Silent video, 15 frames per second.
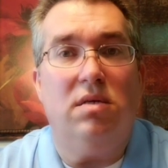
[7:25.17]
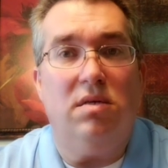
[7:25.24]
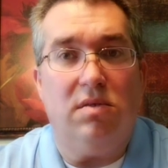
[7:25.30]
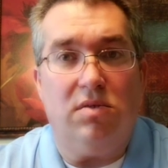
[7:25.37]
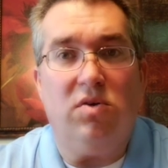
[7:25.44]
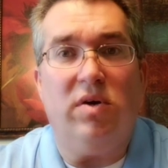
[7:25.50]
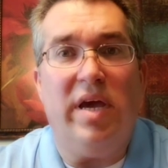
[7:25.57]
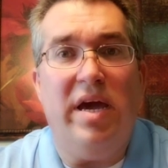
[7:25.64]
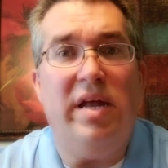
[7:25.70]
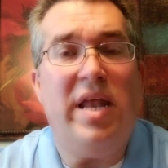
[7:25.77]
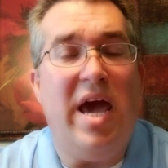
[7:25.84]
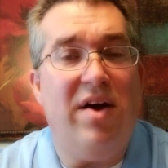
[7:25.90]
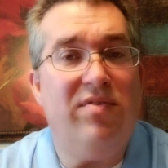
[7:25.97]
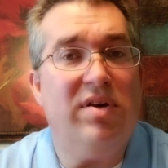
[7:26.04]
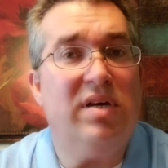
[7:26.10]
So again,
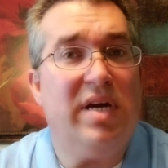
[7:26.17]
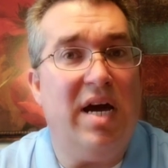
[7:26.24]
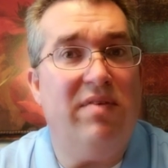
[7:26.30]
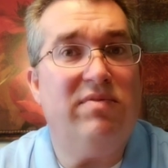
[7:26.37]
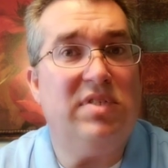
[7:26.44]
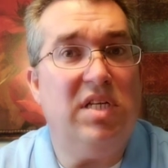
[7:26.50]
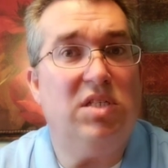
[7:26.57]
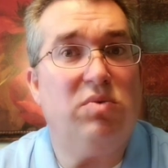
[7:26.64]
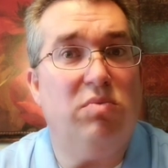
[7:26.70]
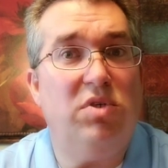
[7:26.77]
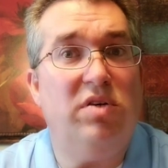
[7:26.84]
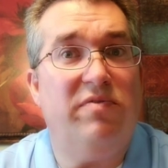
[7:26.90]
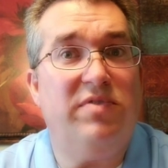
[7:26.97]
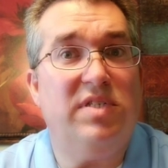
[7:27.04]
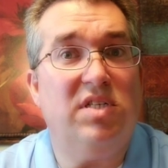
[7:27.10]
have a conversation with
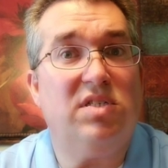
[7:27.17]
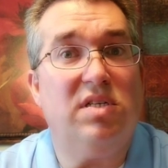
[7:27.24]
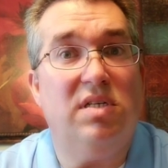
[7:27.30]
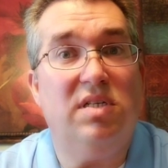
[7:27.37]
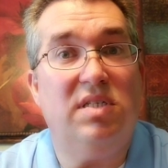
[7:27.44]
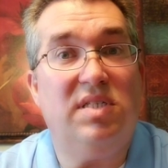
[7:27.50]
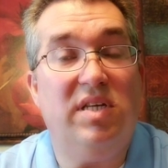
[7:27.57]
your physician and